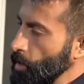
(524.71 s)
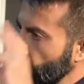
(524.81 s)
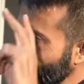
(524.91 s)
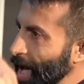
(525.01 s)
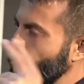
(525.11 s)

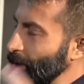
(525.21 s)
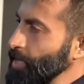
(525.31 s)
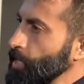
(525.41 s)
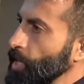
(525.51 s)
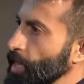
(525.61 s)
the
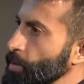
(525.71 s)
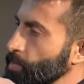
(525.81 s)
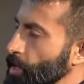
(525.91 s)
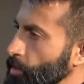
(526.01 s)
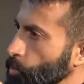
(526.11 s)
Hamas
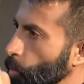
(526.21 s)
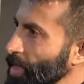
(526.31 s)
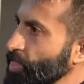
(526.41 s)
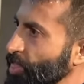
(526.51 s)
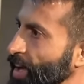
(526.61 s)
claimed that
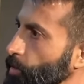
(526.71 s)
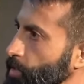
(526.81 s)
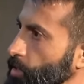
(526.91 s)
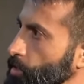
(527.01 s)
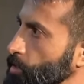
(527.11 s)

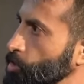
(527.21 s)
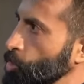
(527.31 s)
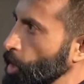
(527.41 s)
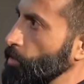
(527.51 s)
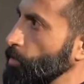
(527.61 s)
1,000
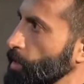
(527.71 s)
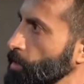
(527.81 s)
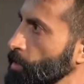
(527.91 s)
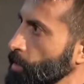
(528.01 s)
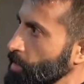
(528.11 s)
children
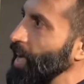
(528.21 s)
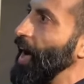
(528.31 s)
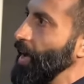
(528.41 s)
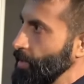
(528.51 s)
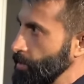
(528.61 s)

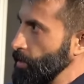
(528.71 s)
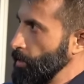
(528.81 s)
died.